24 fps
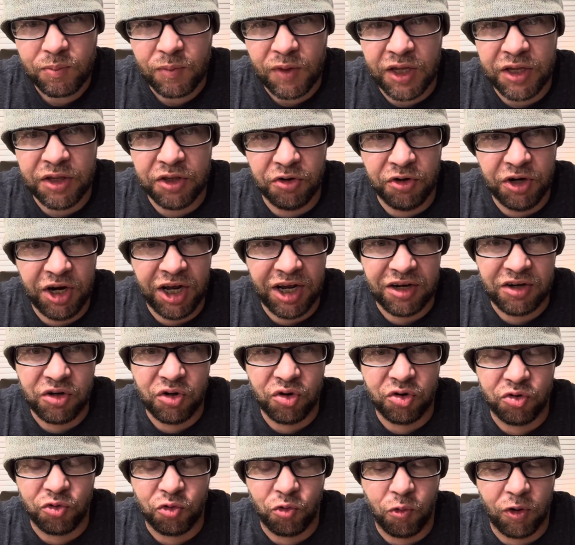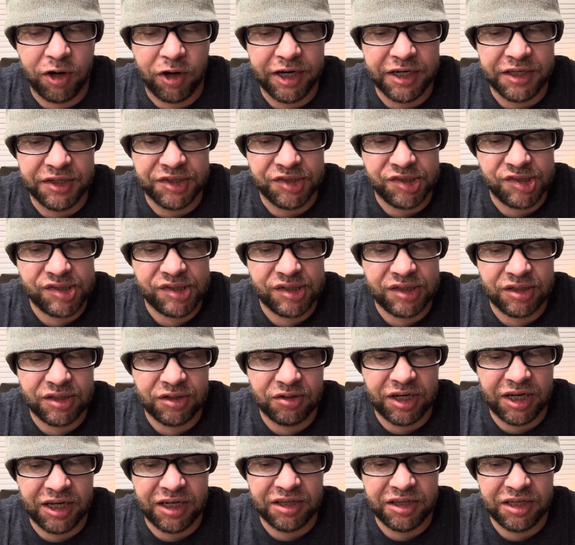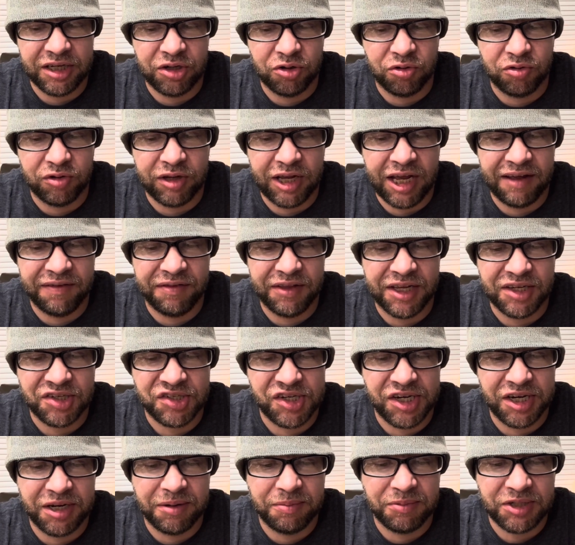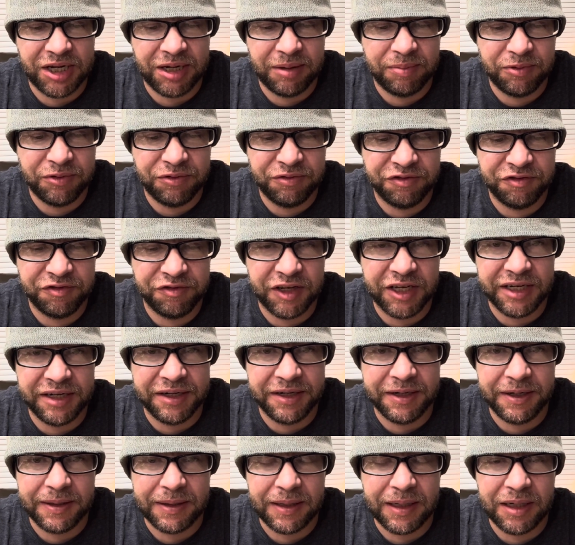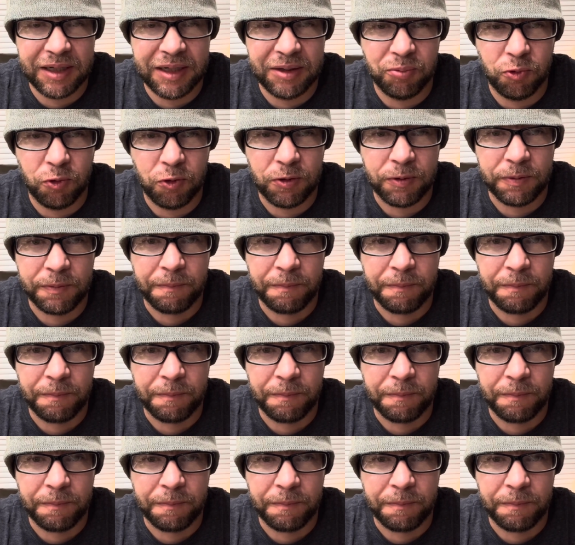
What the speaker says: they're not quite as, they don't have that same type of fun anymore.